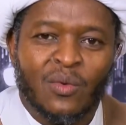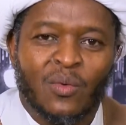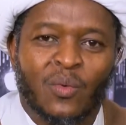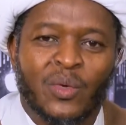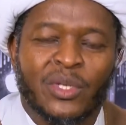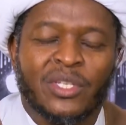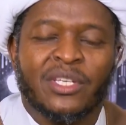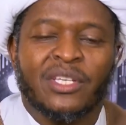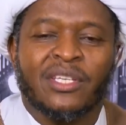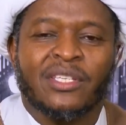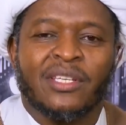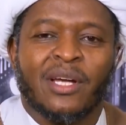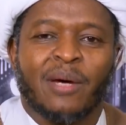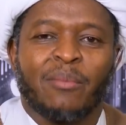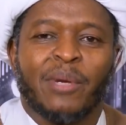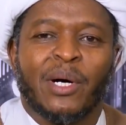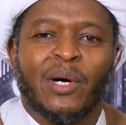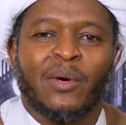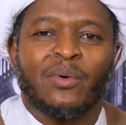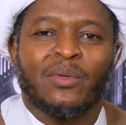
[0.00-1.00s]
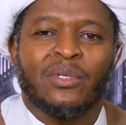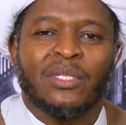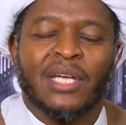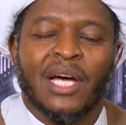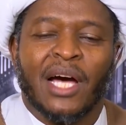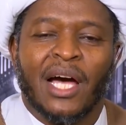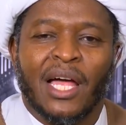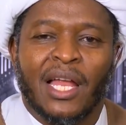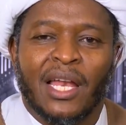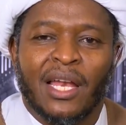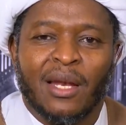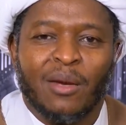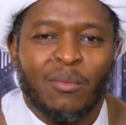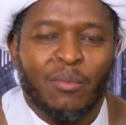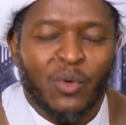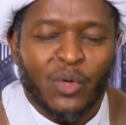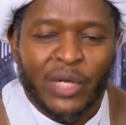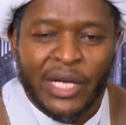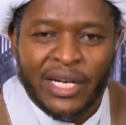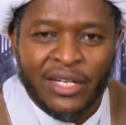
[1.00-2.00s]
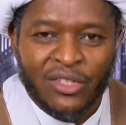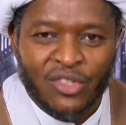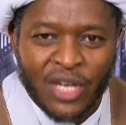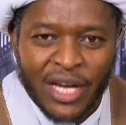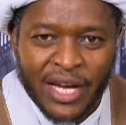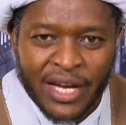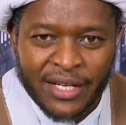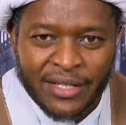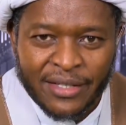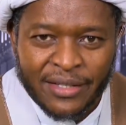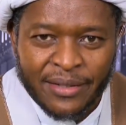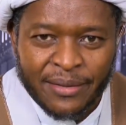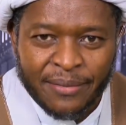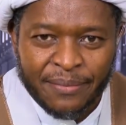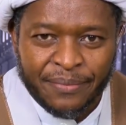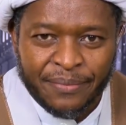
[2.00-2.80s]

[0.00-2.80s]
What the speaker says: which is about al-munajat.